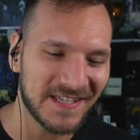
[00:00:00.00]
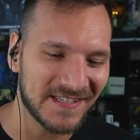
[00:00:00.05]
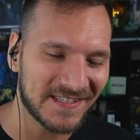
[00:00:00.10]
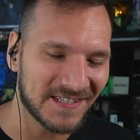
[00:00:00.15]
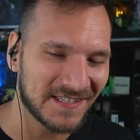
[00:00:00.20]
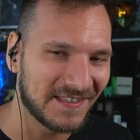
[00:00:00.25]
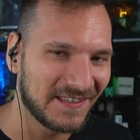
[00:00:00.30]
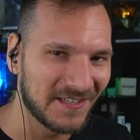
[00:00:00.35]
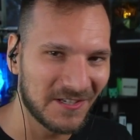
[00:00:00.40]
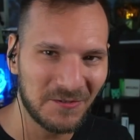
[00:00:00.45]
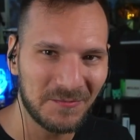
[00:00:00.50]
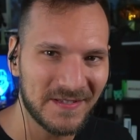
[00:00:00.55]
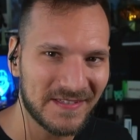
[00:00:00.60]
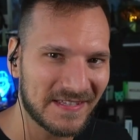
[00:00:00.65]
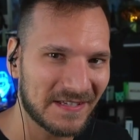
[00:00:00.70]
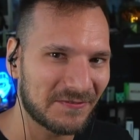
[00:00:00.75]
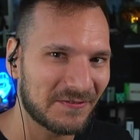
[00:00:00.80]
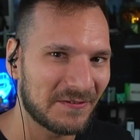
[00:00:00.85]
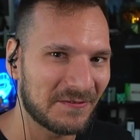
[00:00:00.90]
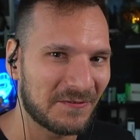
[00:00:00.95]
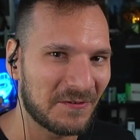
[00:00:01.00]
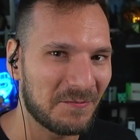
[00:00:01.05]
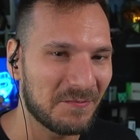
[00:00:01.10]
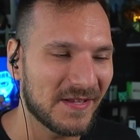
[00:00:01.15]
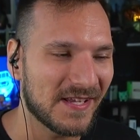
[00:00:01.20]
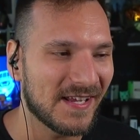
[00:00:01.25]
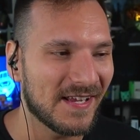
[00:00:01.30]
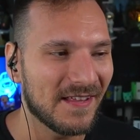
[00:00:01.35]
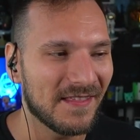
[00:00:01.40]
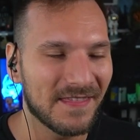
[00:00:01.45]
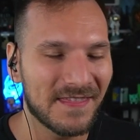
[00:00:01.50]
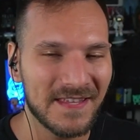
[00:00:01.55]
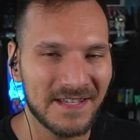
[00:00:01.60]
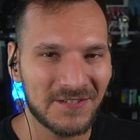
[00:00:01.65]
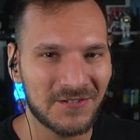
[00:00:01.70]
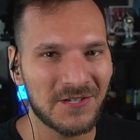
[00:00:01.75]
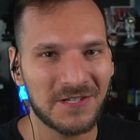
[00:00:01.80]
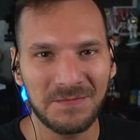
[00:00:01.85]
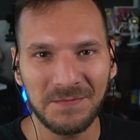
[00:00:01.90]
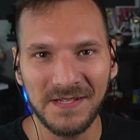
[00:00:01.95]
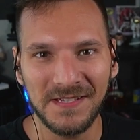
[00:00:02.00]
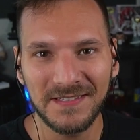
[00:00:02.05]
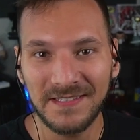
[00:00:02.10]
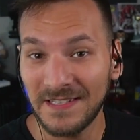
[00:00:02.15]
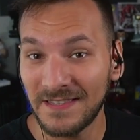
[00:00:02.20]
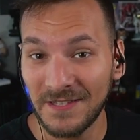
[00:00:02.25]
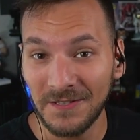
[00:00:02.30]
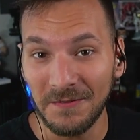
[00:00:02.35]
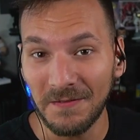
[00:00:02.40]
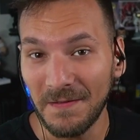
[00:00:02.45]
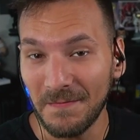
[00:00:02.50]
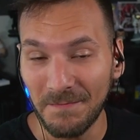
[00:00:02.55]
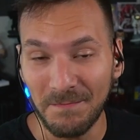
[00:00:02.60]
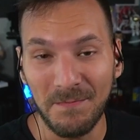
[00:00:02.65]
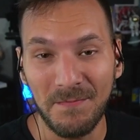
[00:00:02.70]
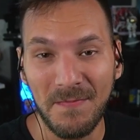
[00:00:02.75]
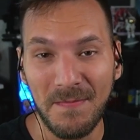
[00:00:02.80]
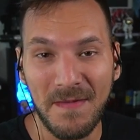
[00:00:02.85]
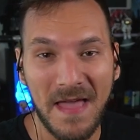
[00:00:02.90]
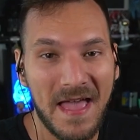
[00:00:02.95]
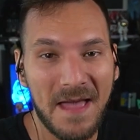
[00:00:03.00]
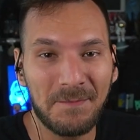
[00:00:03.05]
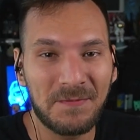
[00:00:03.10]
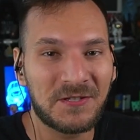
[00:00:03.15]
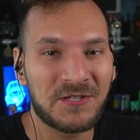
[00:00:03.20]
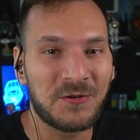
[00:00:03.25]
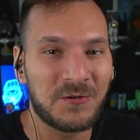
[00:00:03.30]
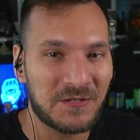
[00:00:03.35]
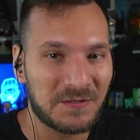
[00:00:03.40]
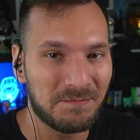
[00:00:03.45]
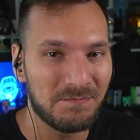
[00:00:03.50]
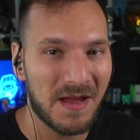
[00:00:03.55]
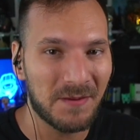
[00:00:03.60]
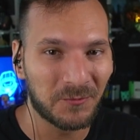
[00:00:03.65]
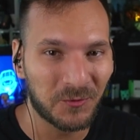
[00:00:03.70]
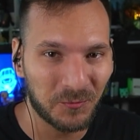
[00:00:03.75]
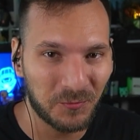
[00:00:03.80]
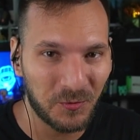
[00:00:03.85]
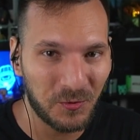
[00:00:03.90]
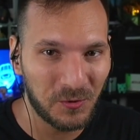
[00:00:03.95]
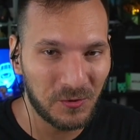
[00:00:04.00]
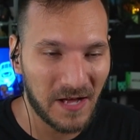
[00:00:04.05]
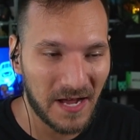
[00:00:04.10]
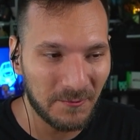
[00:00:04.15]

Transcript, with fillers: It's a little bit different for me. This just means that the episode is memorable.